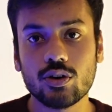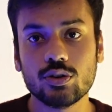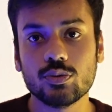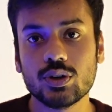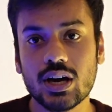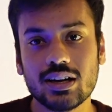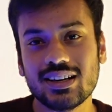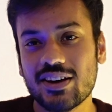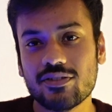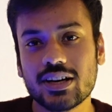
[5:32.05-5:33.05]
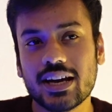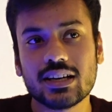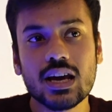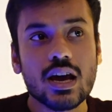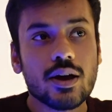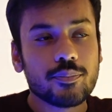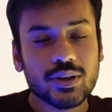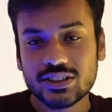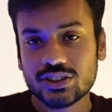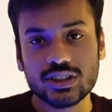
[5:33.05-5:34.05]
You would never get
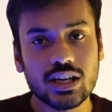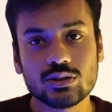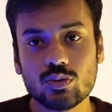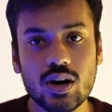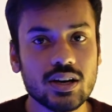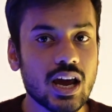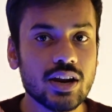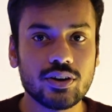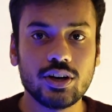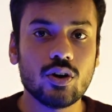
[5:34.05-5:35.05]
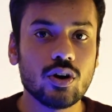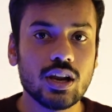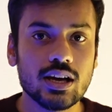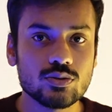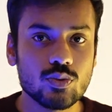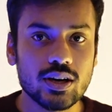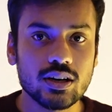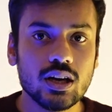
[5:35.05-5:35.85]
precision as 1 and recall as 1.